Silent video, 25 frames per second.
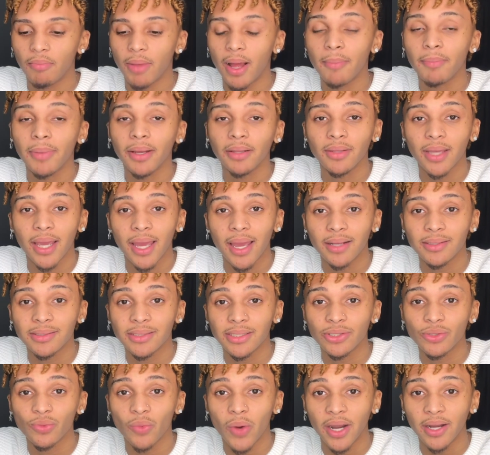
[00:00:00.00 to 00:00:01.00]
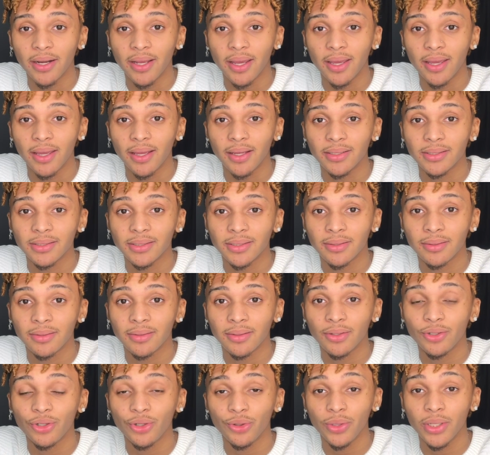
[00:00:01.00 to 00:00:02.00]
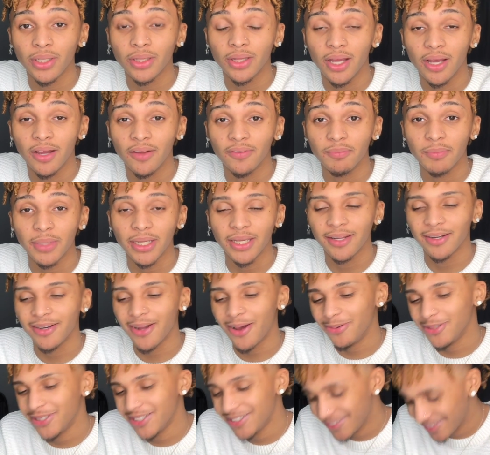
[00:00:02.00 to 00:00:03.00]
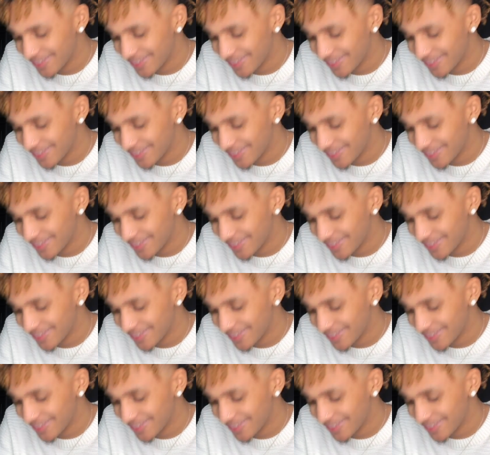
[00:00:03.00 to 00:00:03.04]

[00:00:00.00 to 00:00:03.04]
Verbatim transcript: I'm about to ask his white ass, do he love me? No.